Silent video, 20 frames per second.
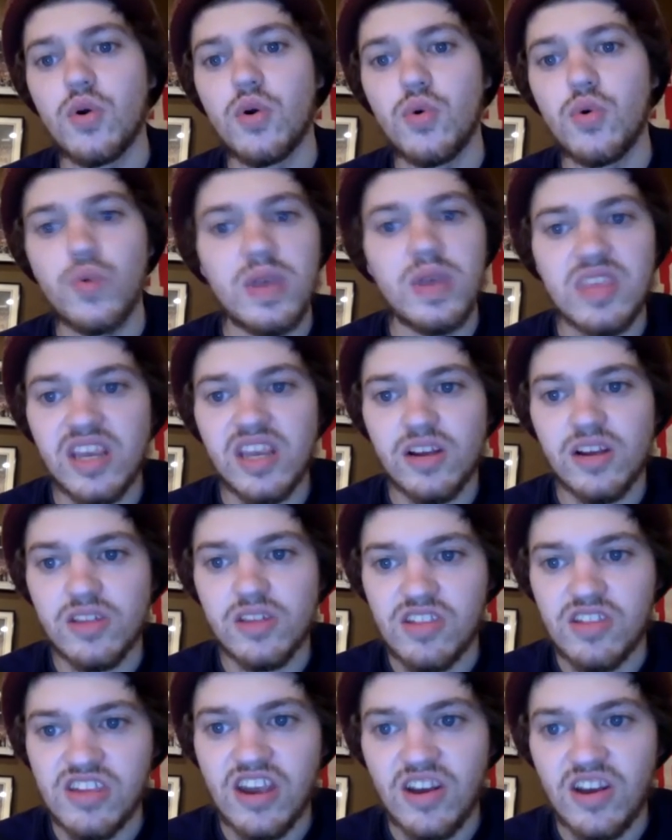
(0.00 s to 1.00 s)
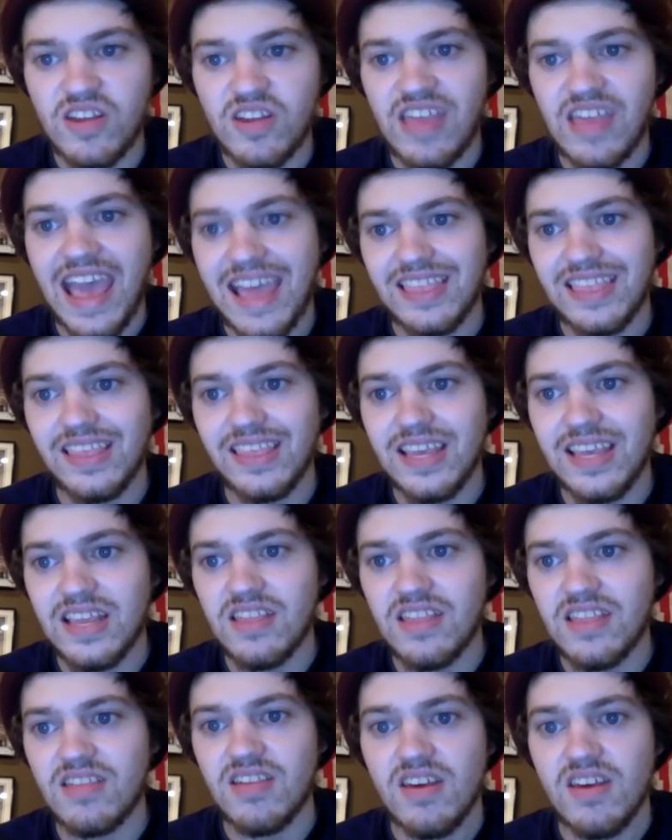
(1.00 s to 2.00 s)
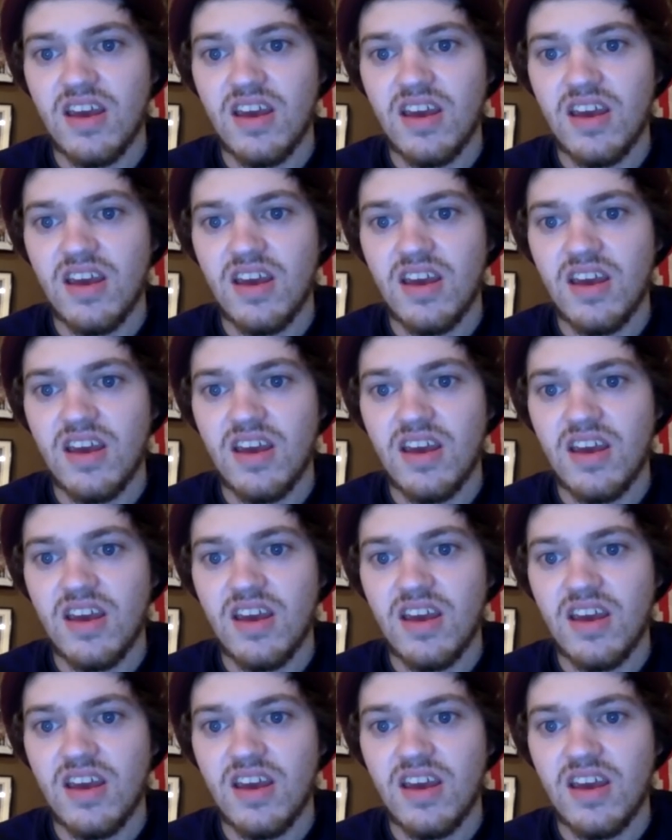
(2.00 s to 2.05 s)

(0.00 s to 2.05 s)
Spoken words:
who we think are the scariest athletes.